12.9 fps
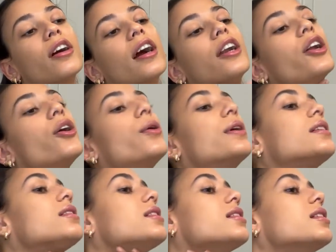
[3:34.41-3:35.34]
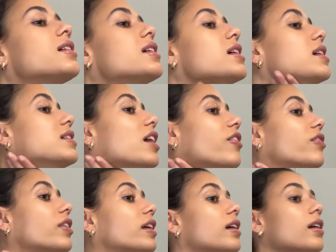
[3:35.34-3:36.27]
I know it's
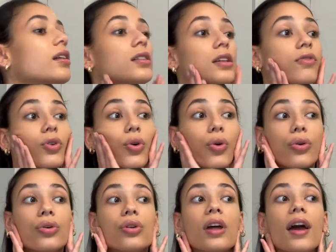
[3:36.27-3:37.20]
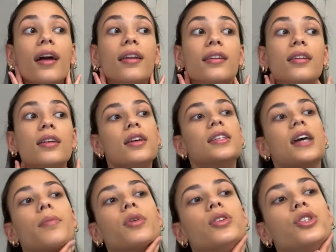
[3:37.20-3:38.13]
definitely difficult and
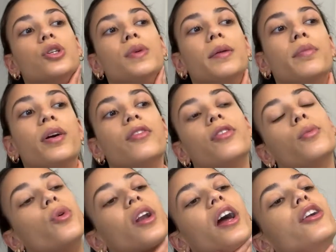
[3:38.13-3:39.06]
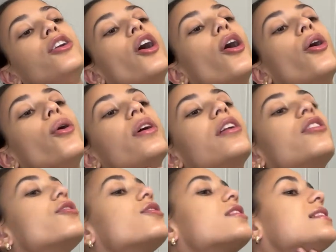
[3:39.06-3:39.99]
time consuming, but from what I know and
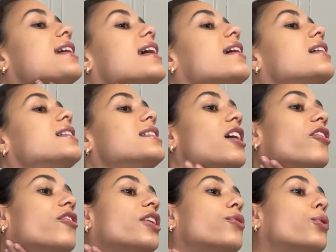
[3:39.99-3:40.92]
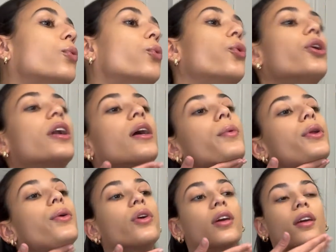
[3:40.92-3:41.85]
understand, it's definitely rewarding when
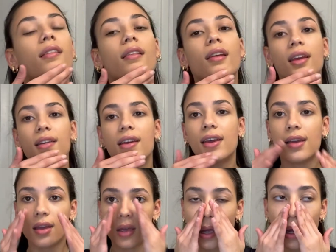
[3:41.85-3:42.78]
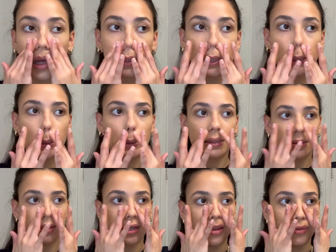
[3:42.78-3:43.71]
you can
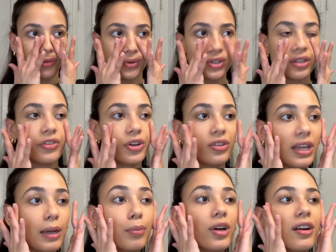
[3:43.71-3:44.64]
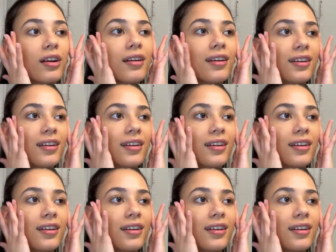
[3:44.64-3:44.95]
see the fruits of your labor.